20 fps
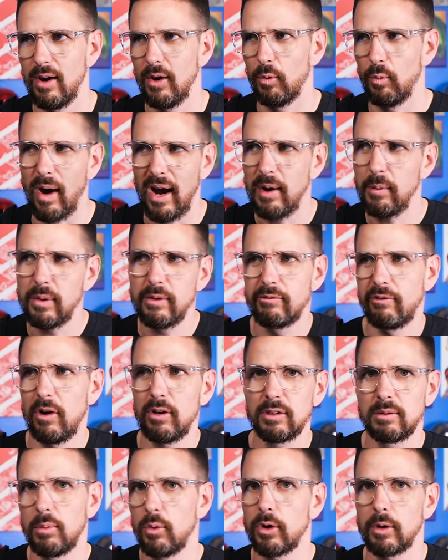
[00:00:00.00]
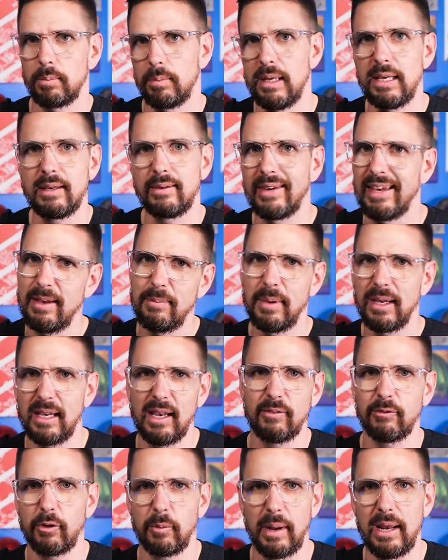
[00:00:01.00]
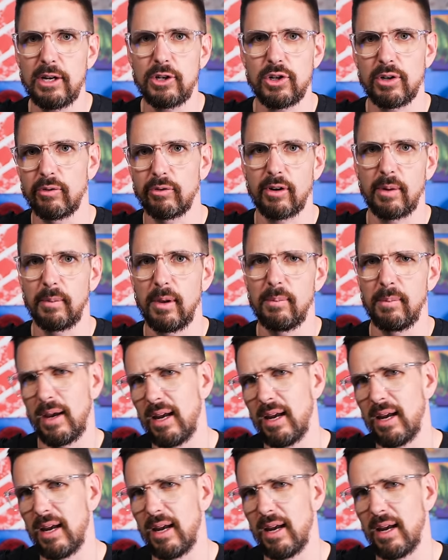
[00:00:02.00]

Why would Voldemort be keeping information from him?